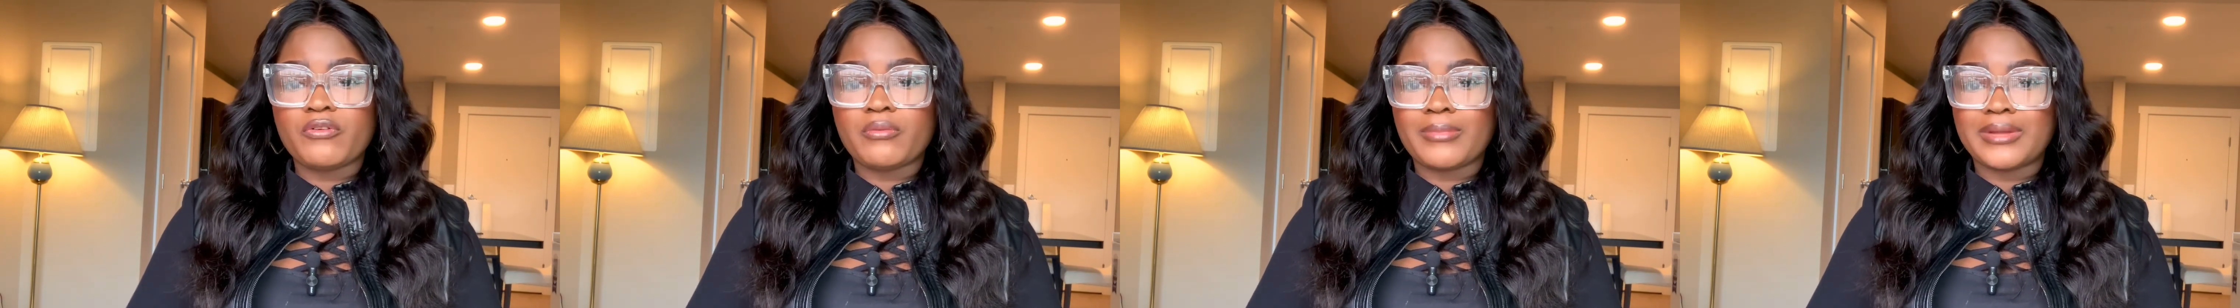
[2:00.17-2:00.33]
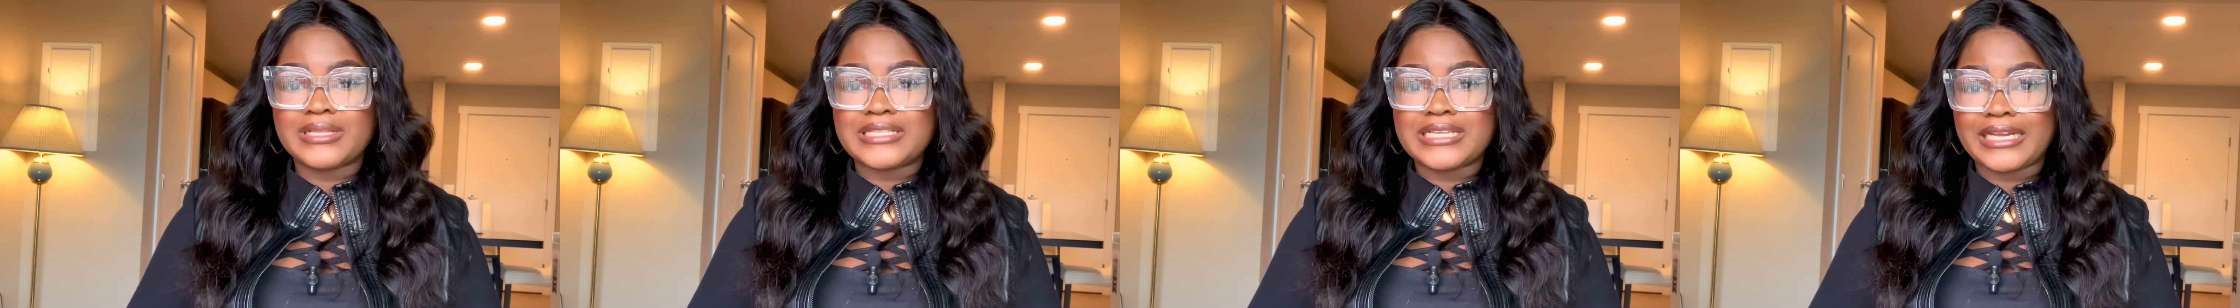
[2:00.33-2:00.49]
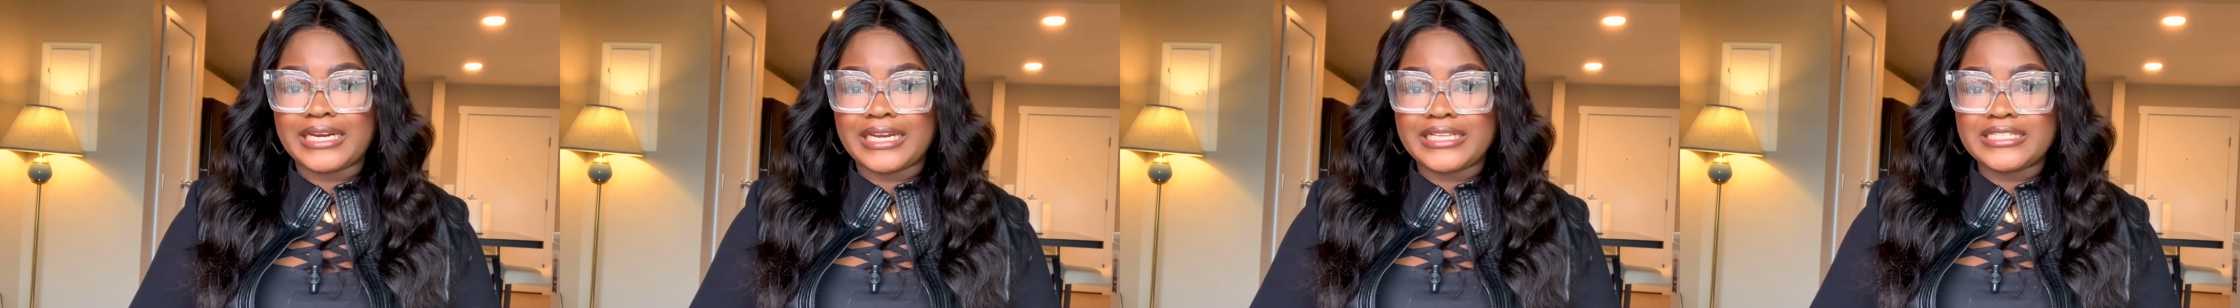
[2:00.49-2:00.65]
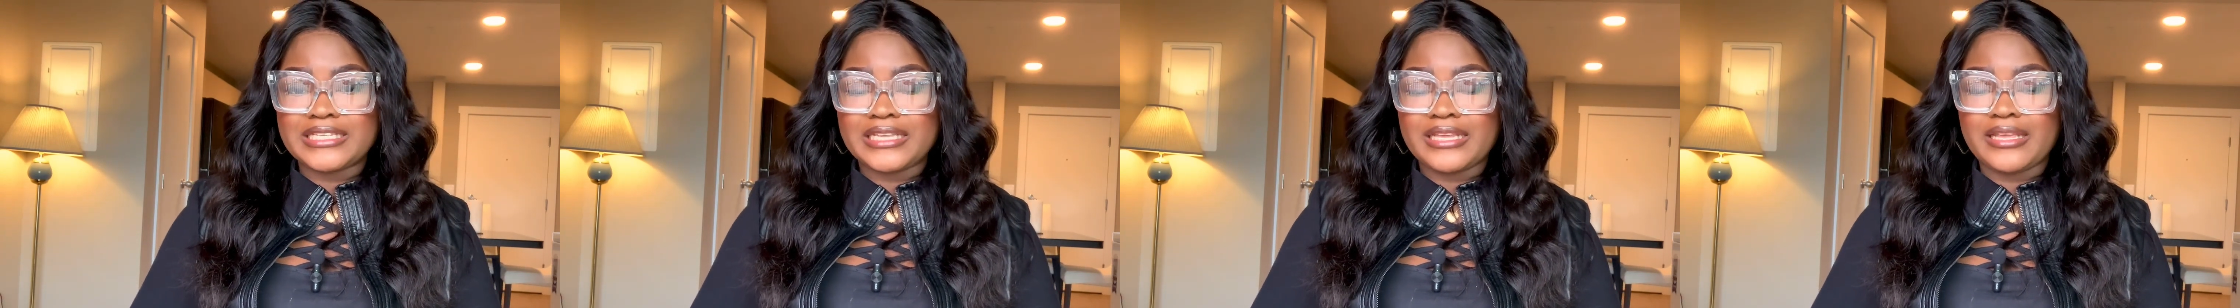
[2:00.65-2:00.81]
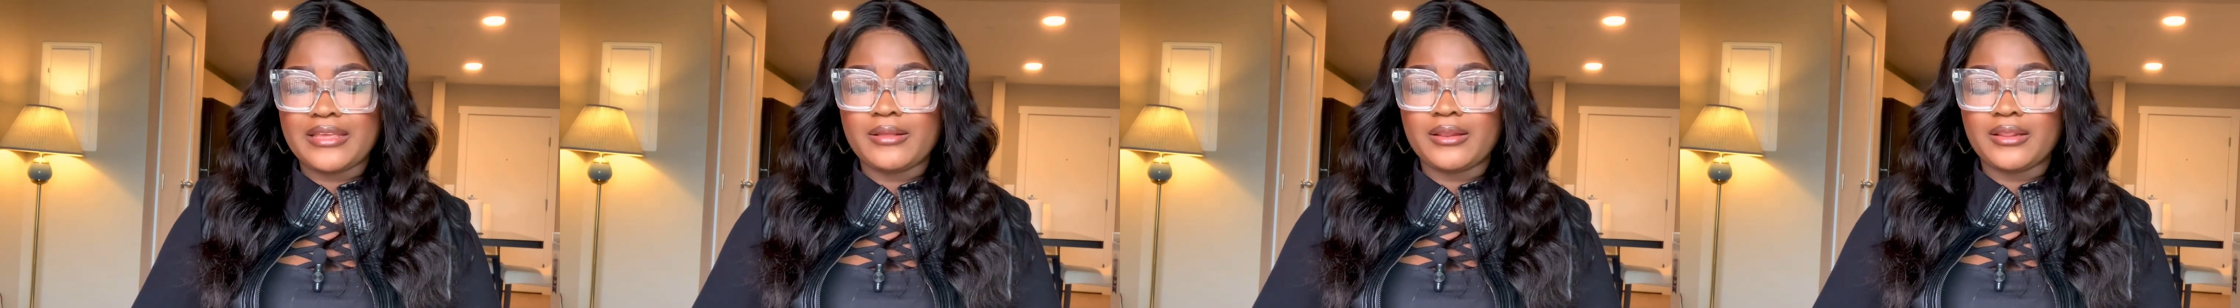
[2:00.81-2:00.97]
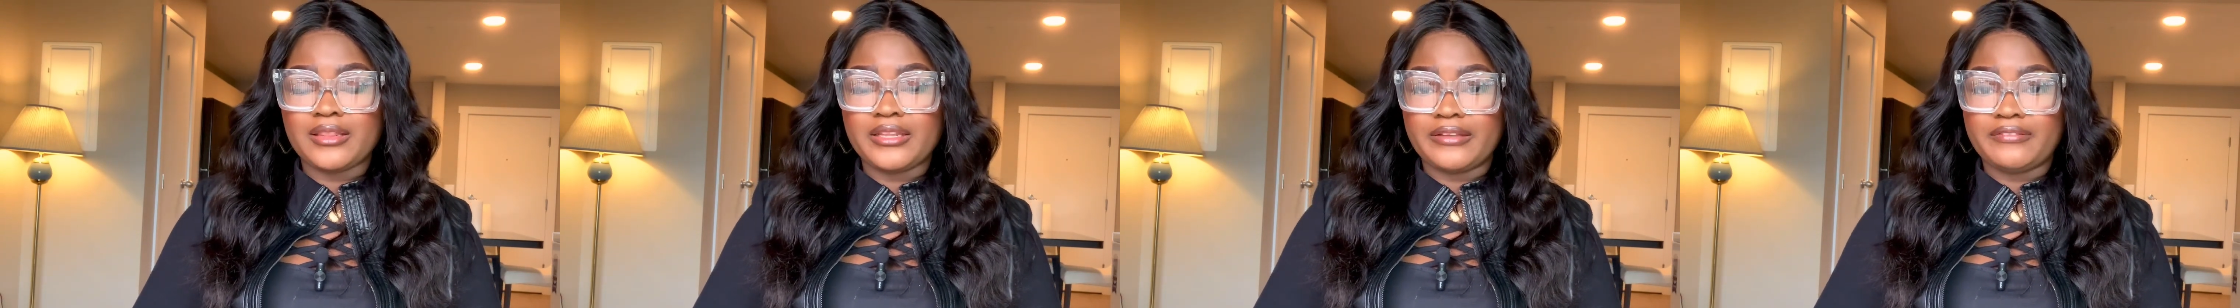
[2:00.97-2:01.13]

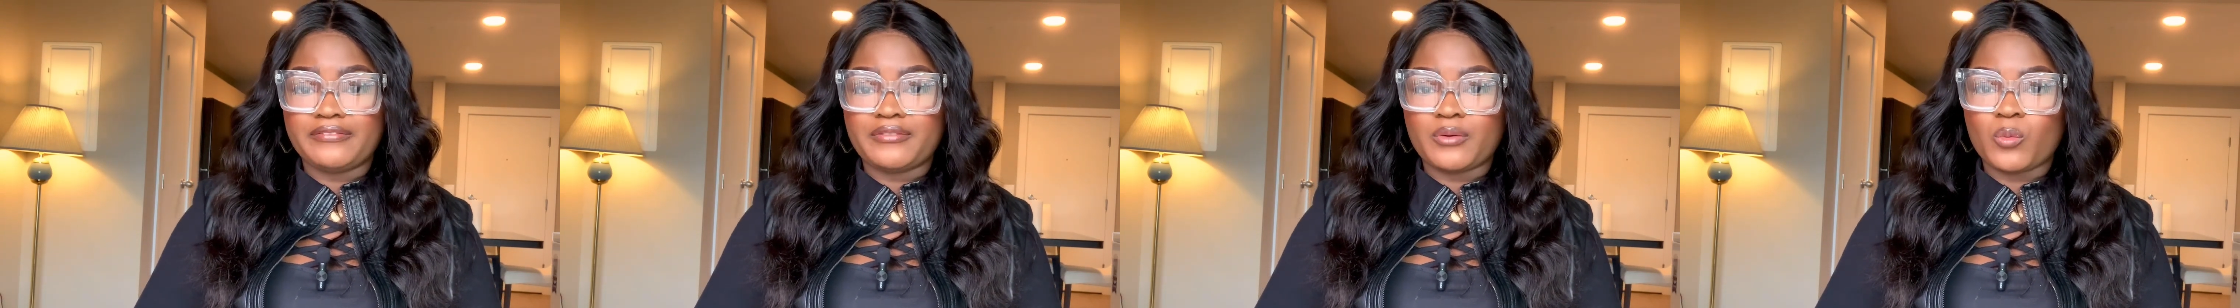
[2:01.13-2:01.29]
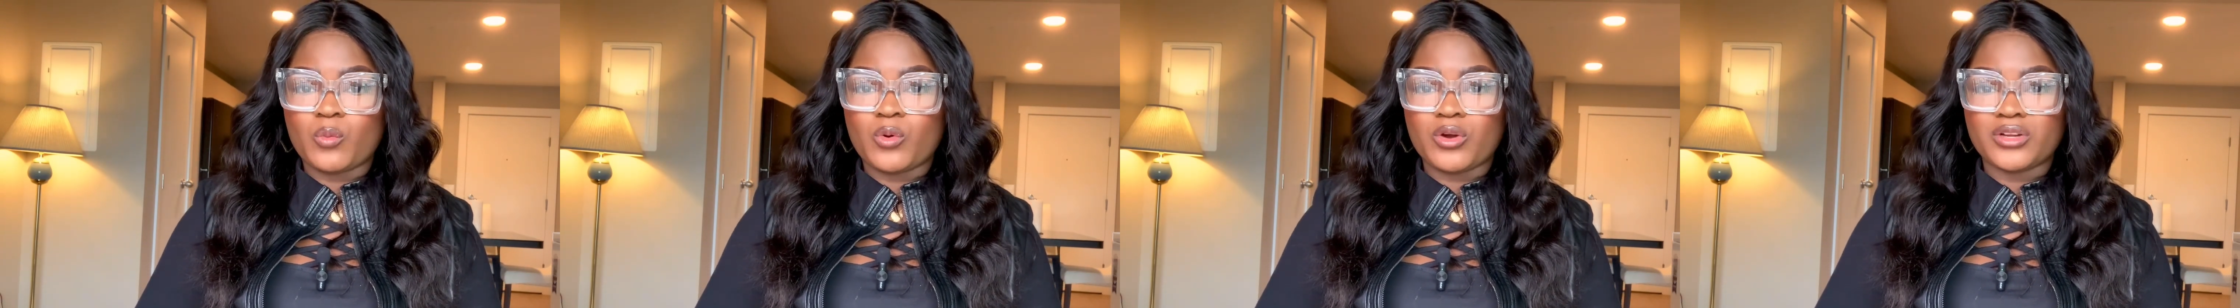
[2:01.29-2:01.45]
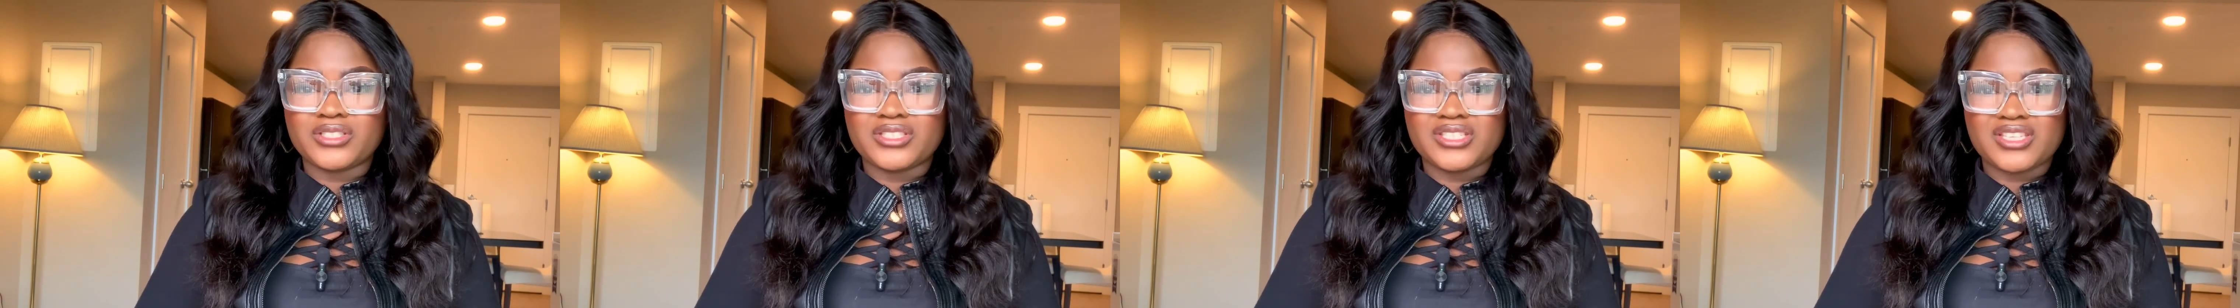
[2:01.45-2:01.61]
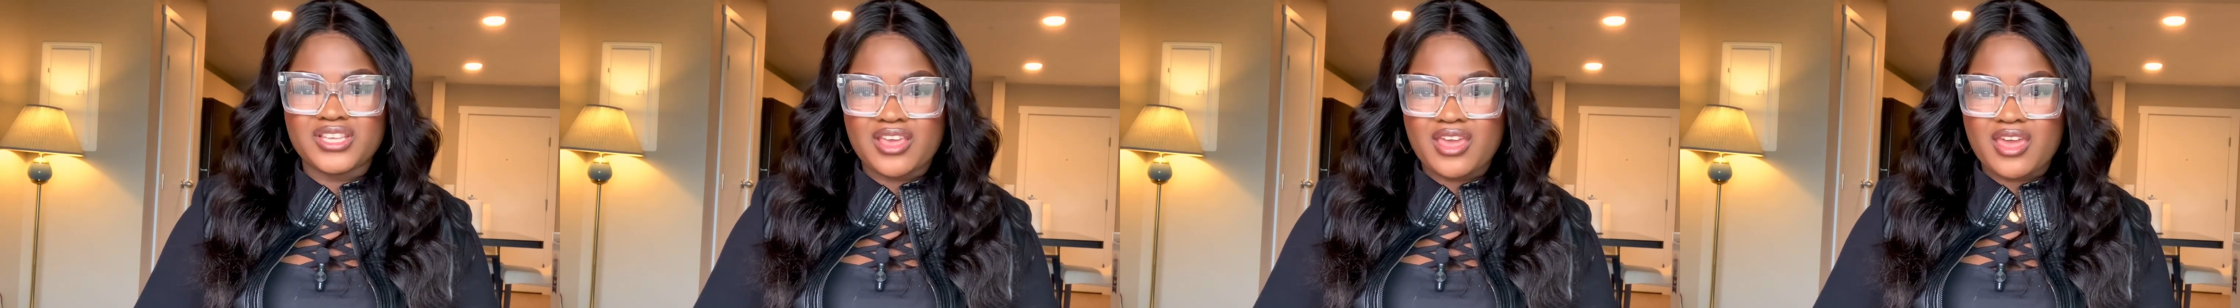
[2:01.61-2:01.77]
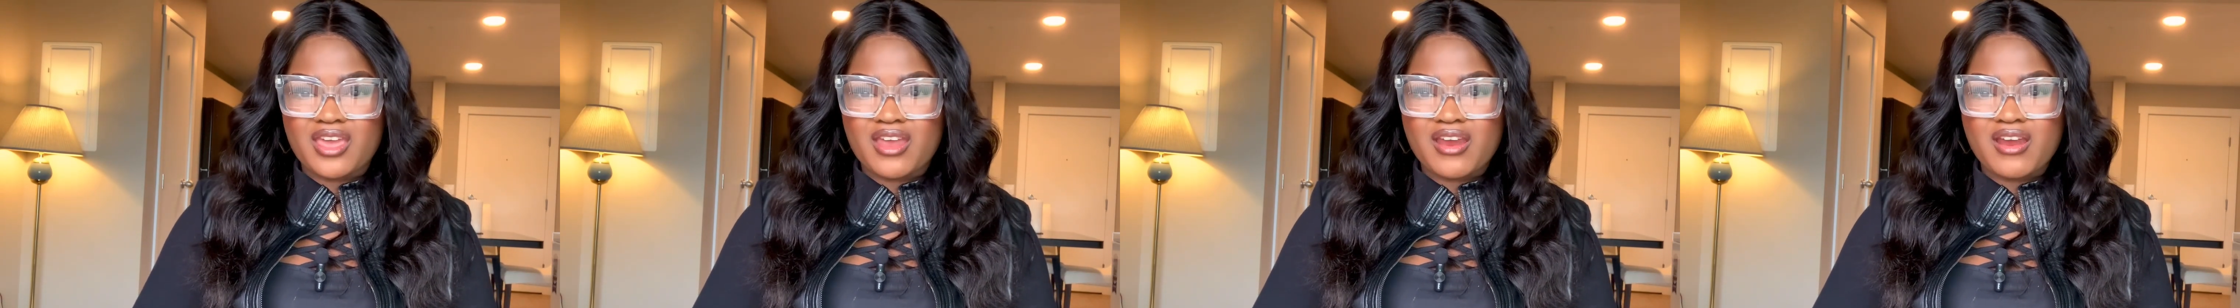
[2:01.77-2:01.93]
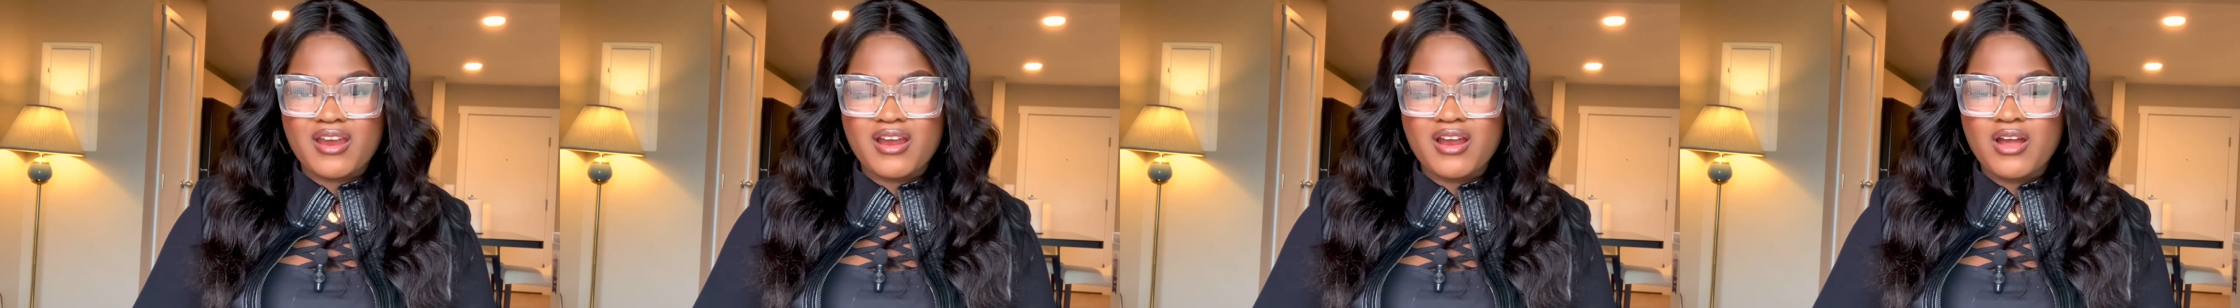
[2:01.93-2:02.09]
maternity leave for 1
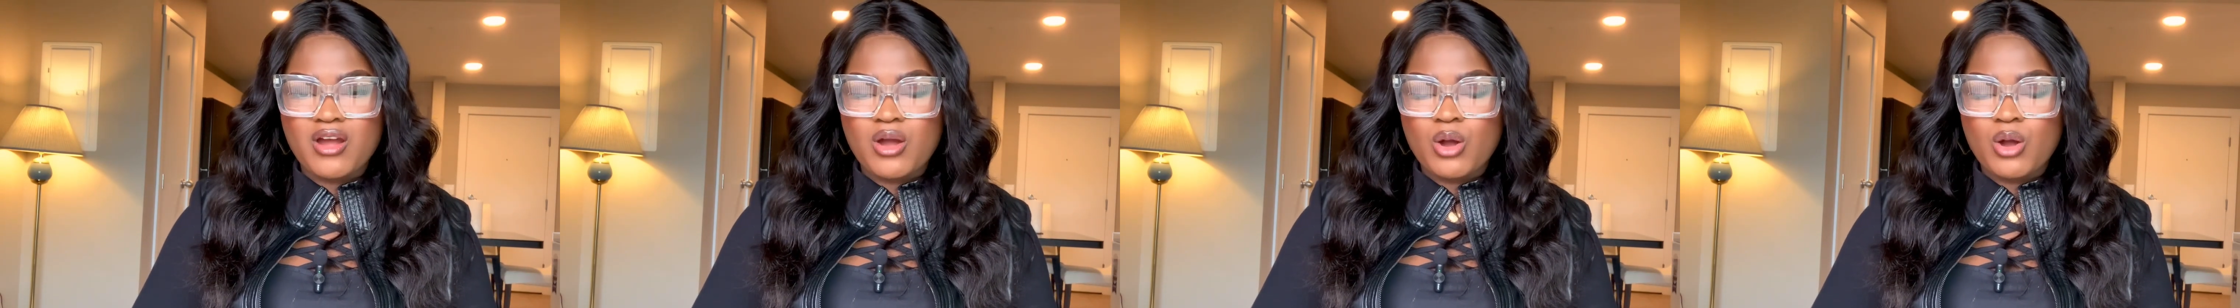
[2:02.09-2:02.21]
year